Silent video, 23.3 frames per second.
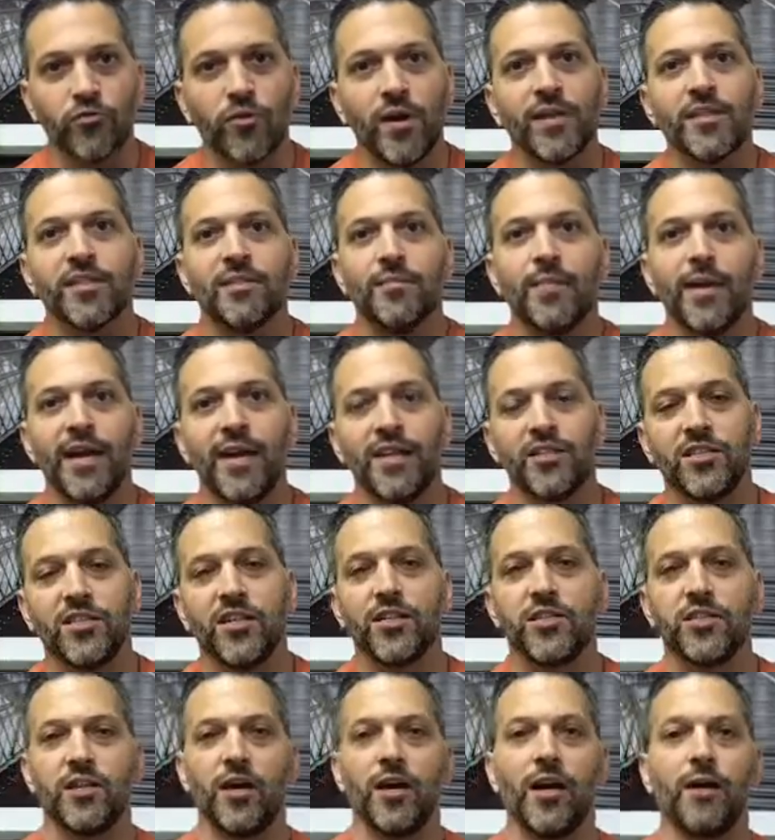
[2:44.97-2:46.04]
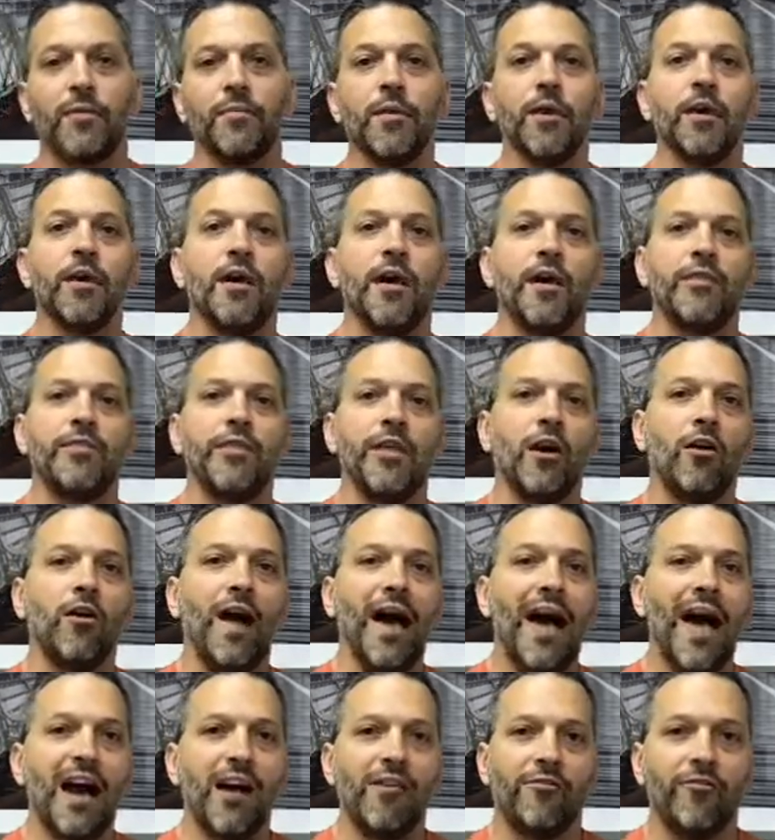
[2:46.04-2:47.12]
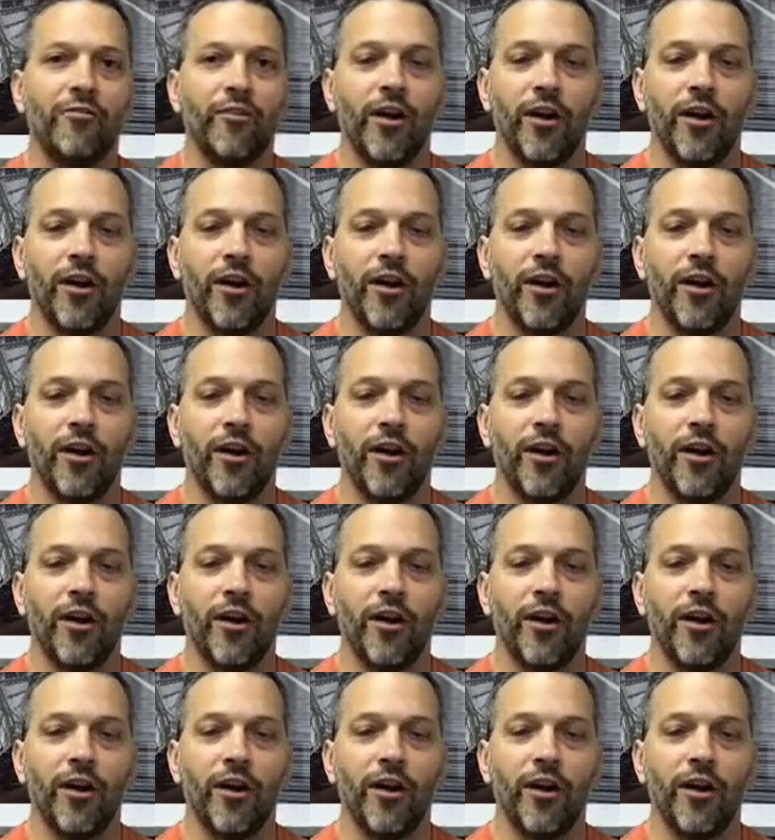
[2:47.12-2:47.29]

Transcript: resumes is they'll have